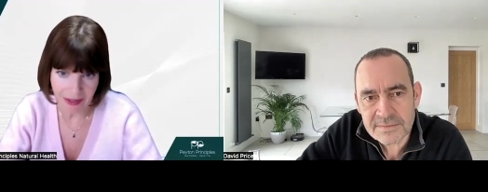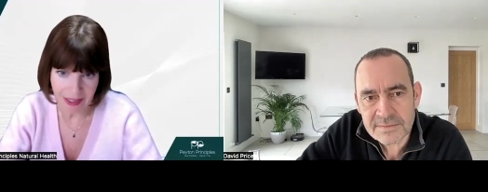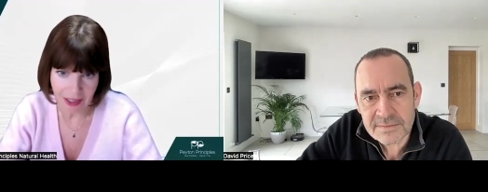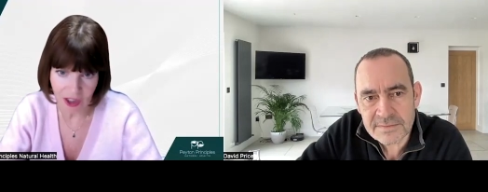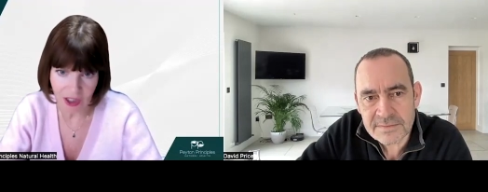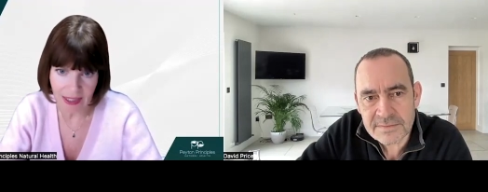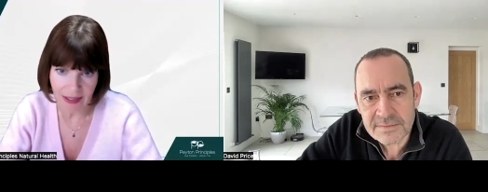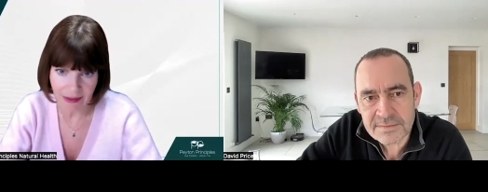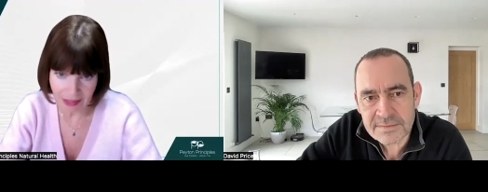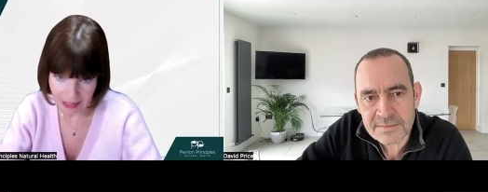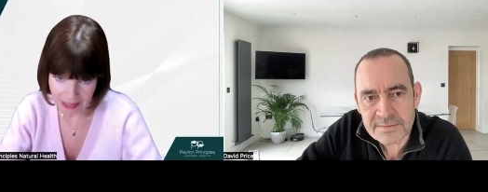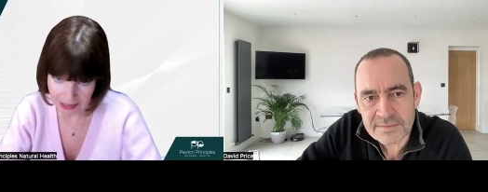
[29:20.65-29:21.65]
Speaker 1: Actually, I
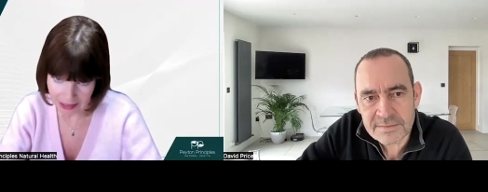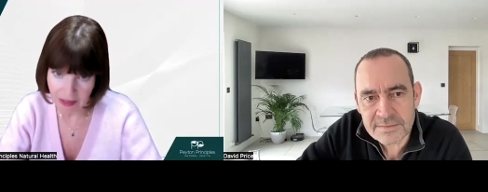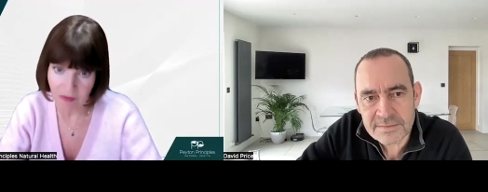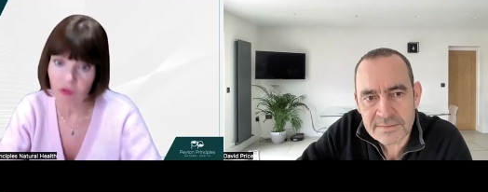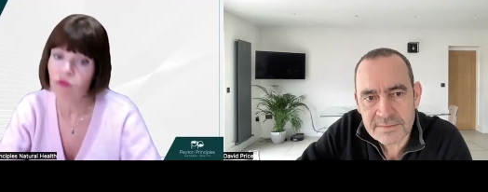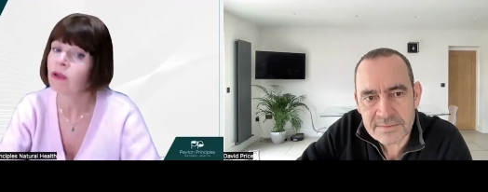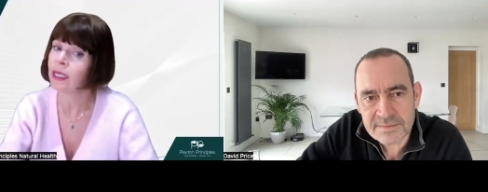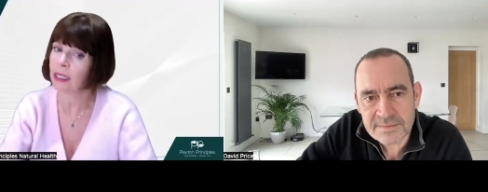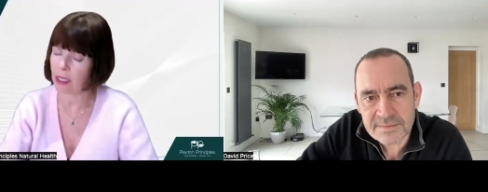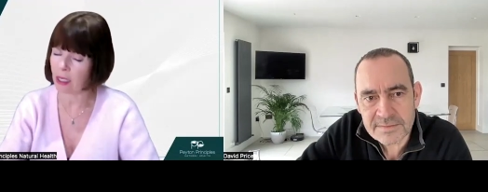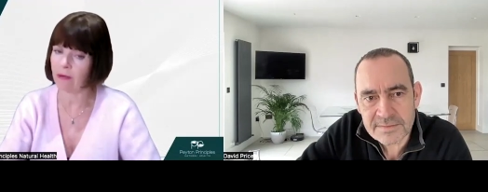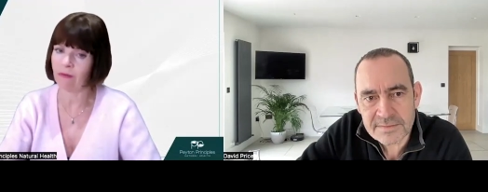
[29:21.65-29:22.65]
think it's
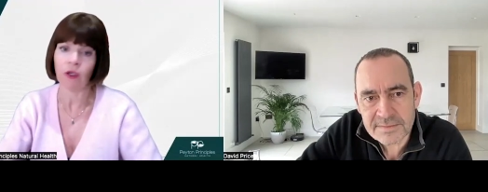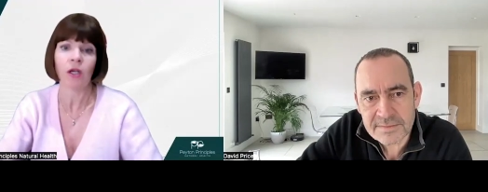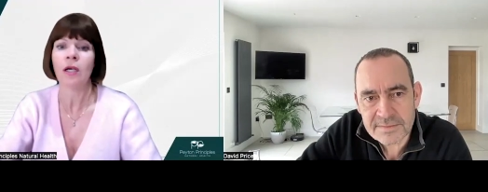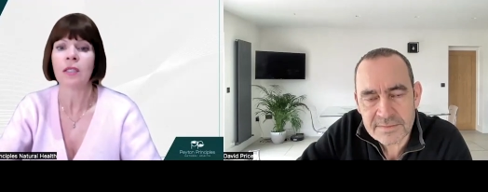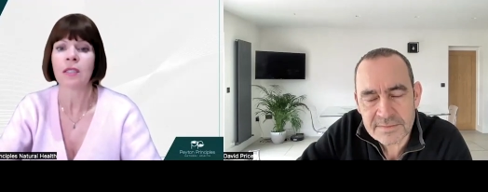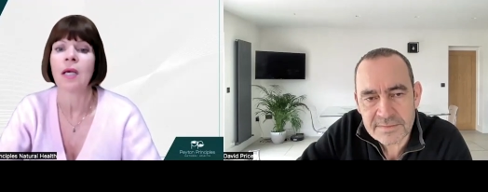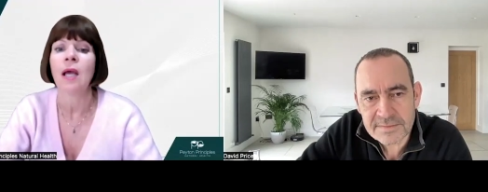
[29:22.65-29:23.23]
really overlooked.